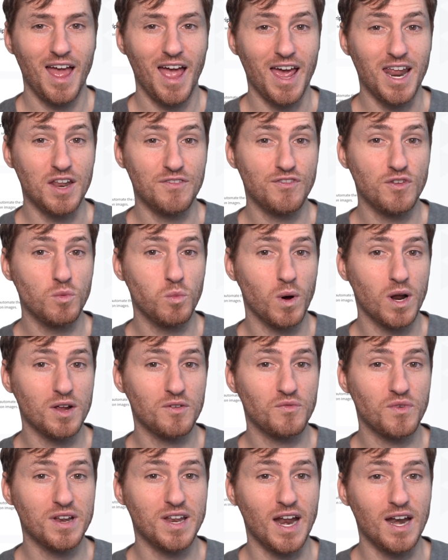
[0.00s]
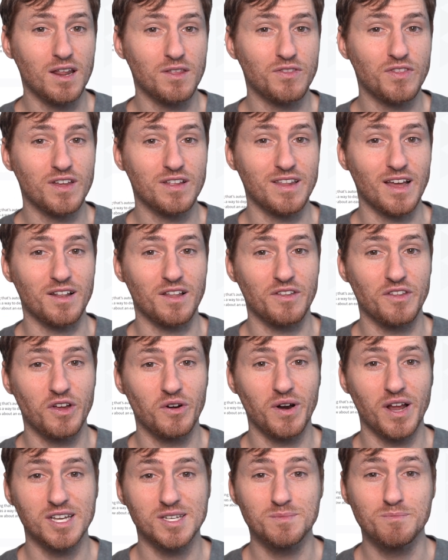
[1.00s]
And if you want to read anything that
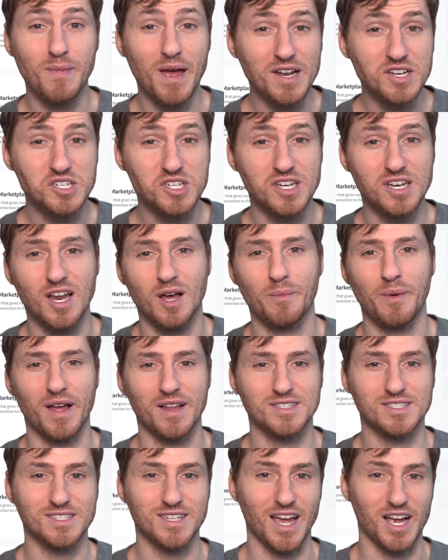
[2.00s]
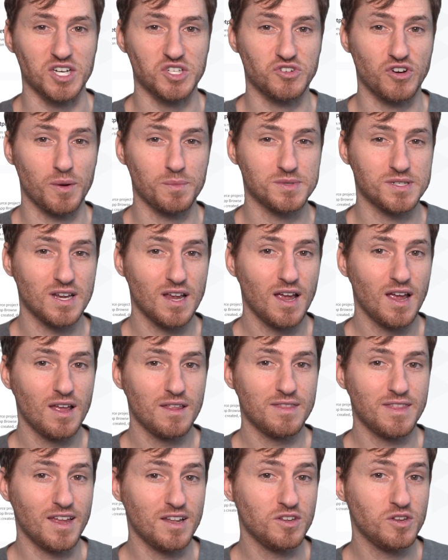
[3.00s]
Linode has mentioned about stack scripts,
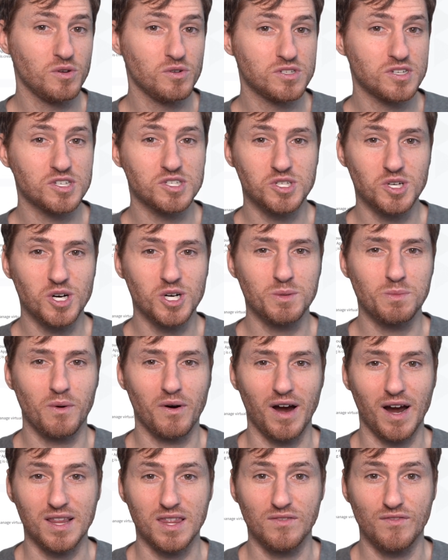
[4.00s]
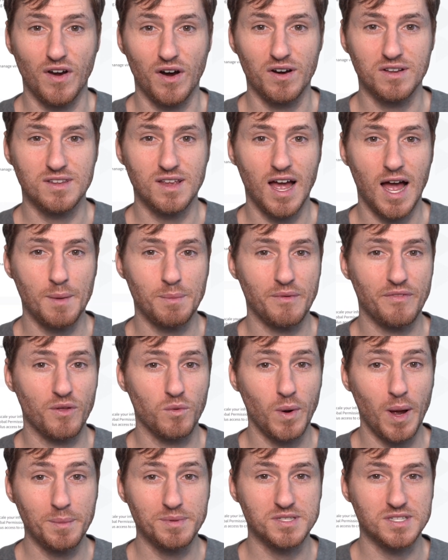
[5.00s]
then use the search bar at the very top of the
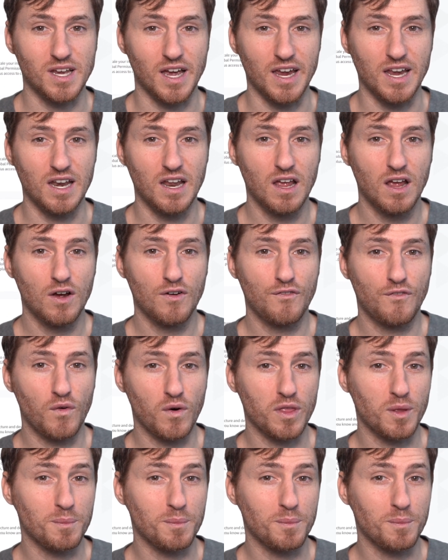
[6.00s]
website for